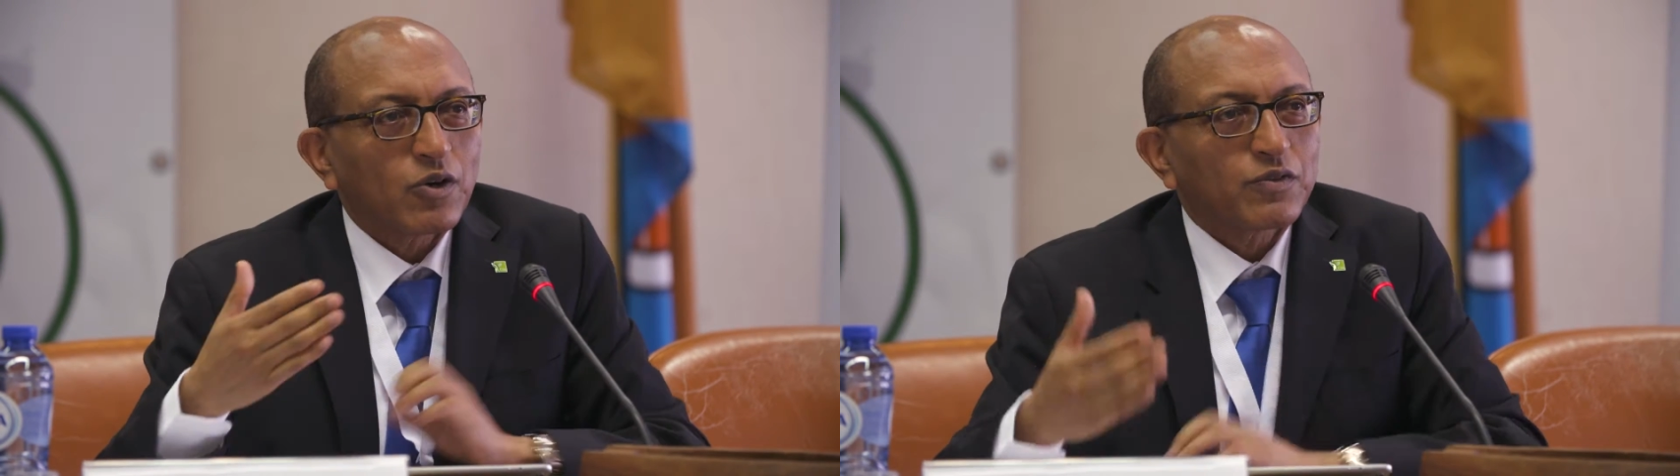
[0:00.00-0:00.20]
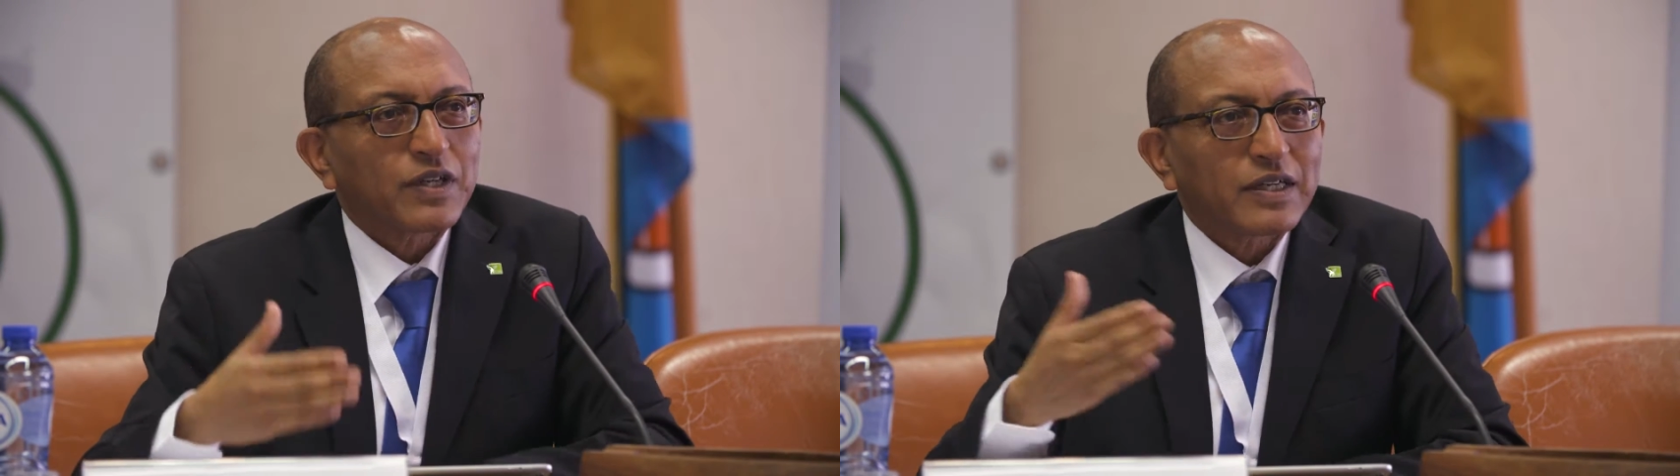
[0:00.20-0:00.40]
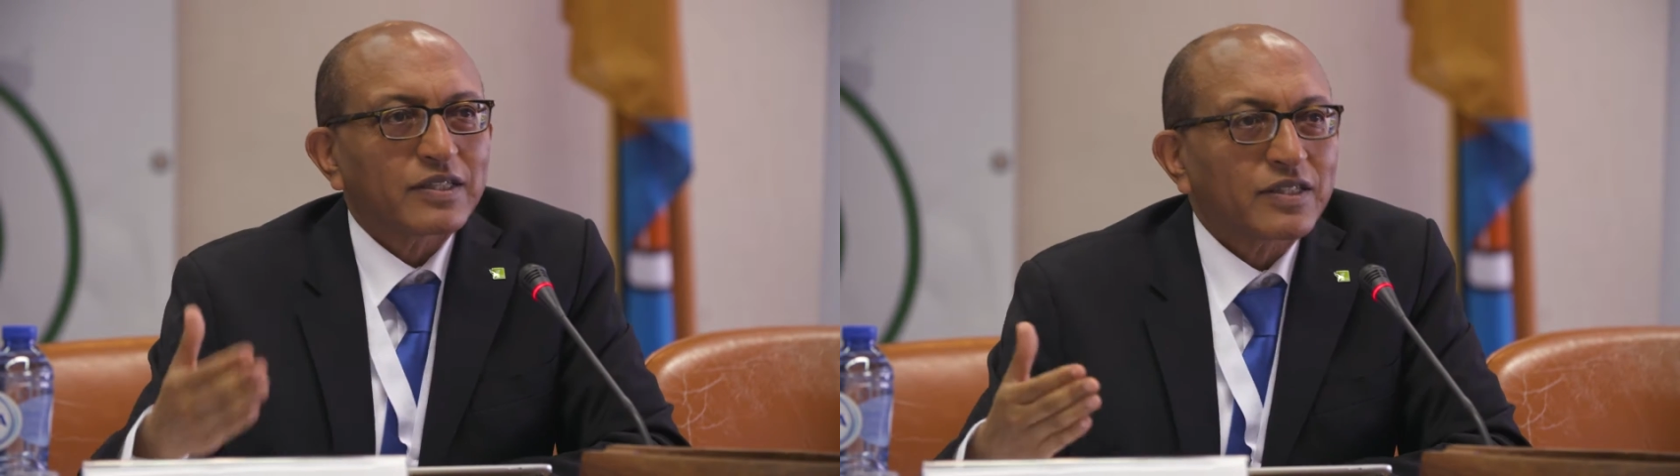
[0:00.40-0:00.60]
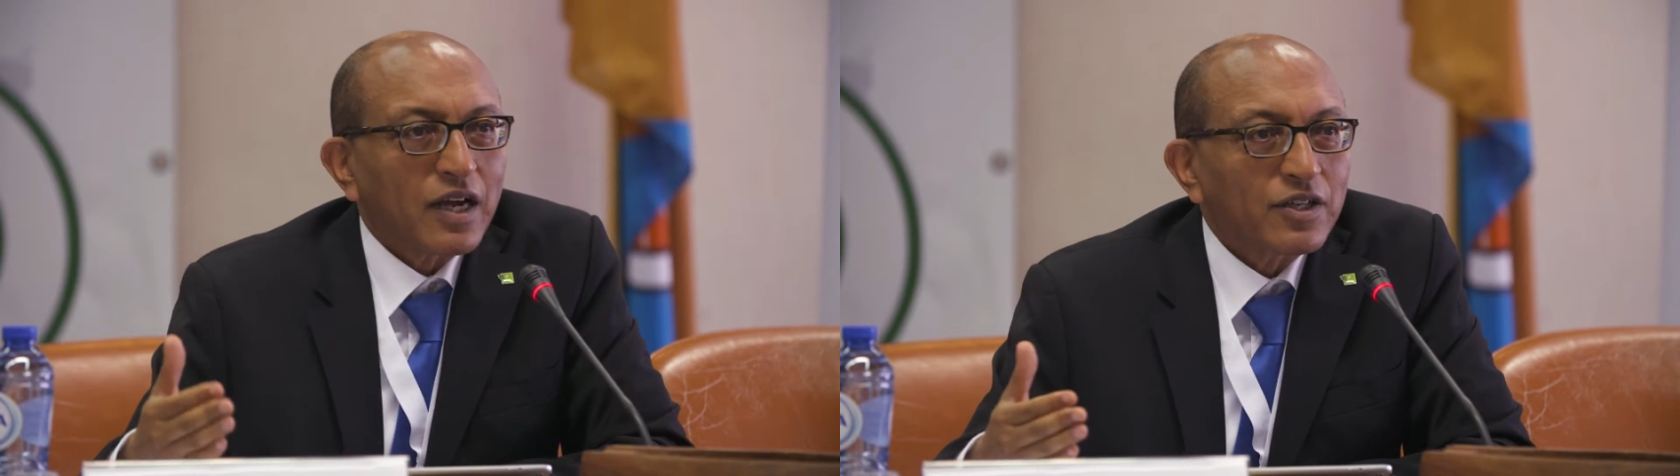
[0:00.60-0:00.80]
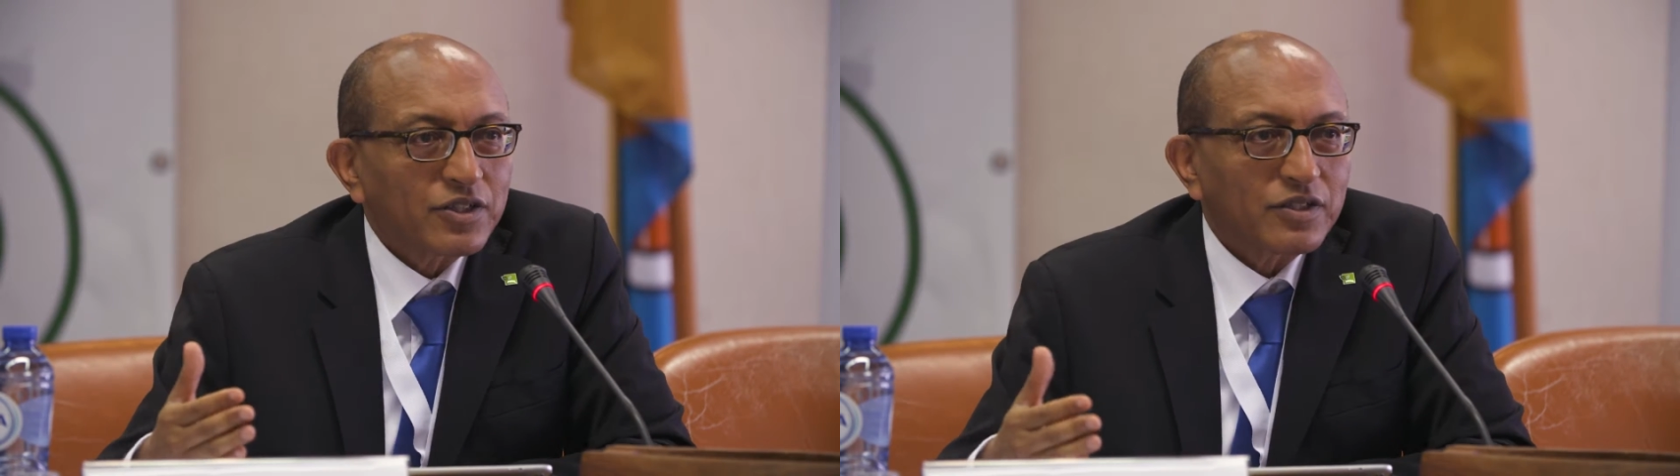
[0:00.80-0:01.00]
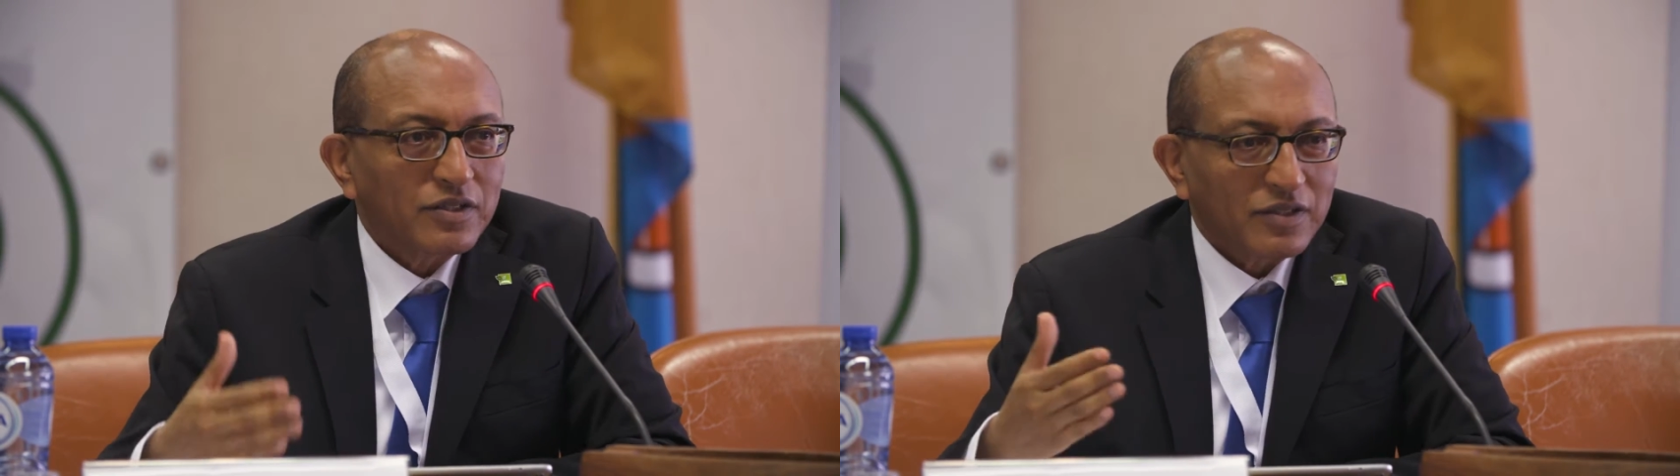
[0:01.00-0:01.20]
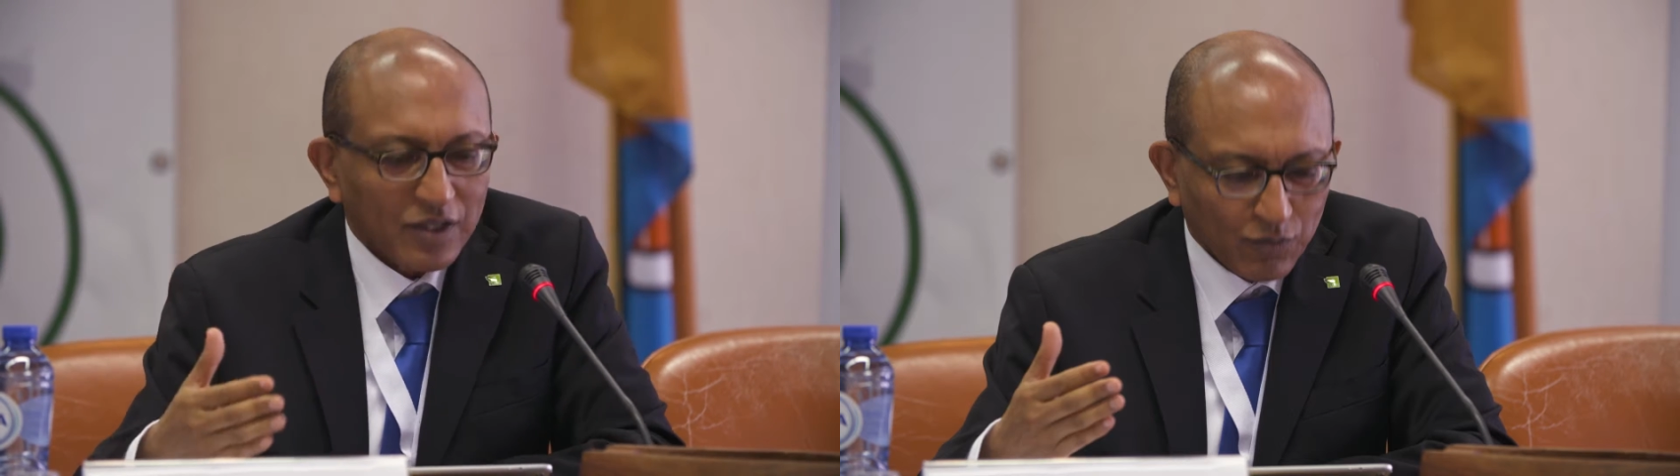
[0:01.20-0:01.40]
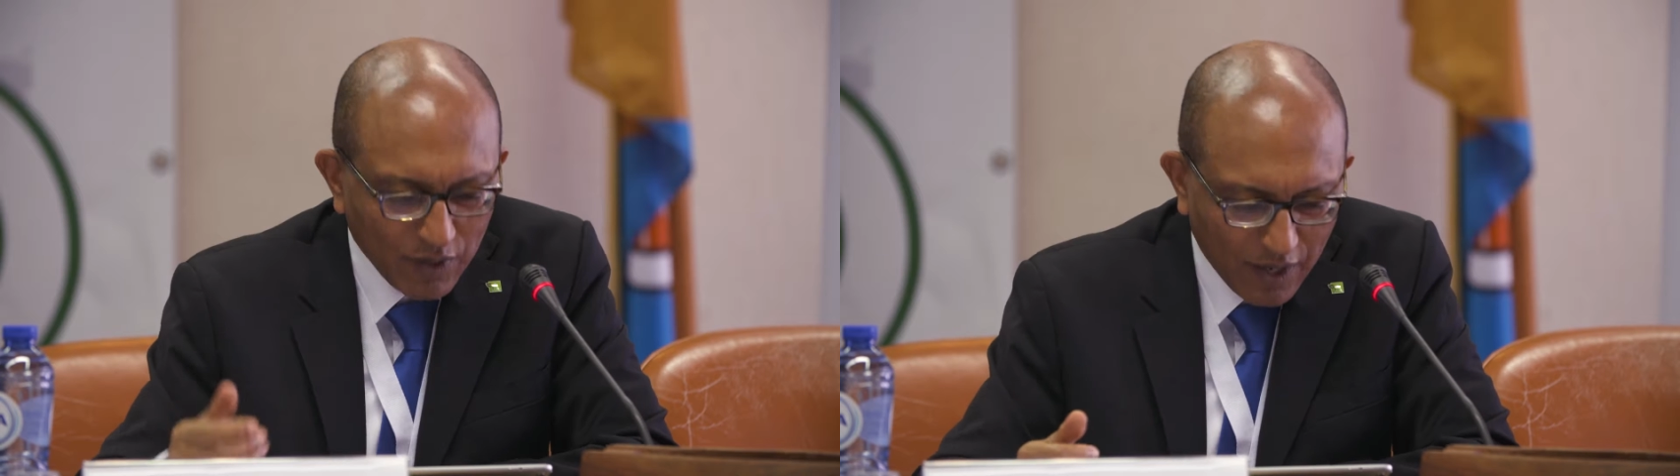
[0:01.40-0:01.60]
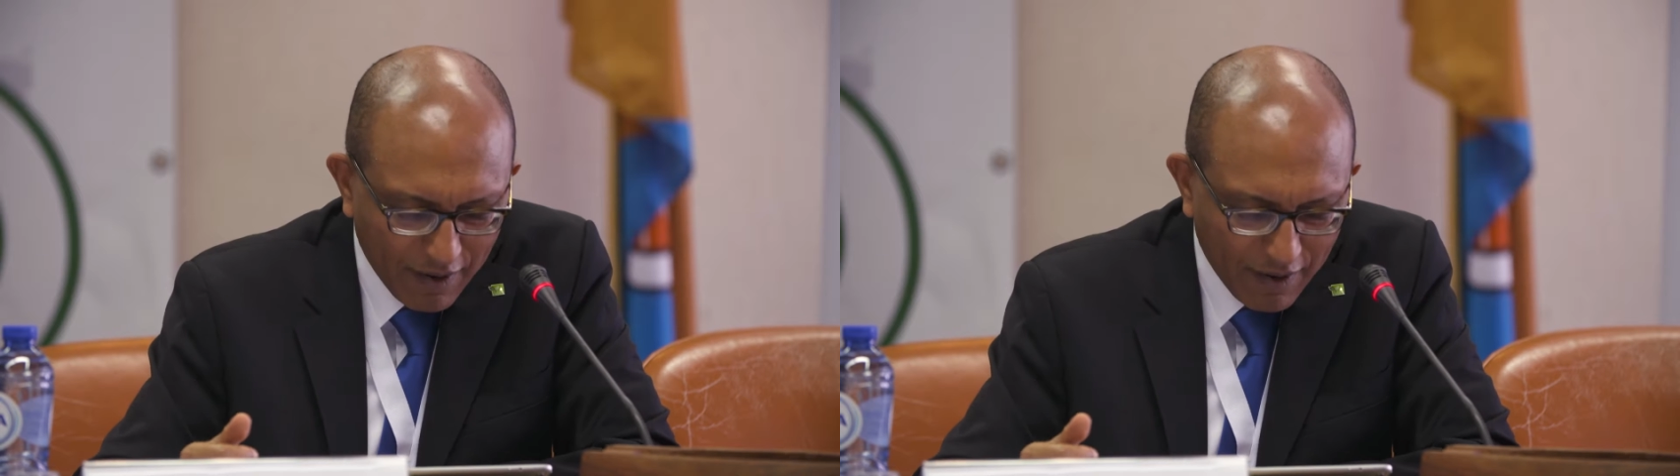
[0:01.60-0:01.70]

of that discussion that we're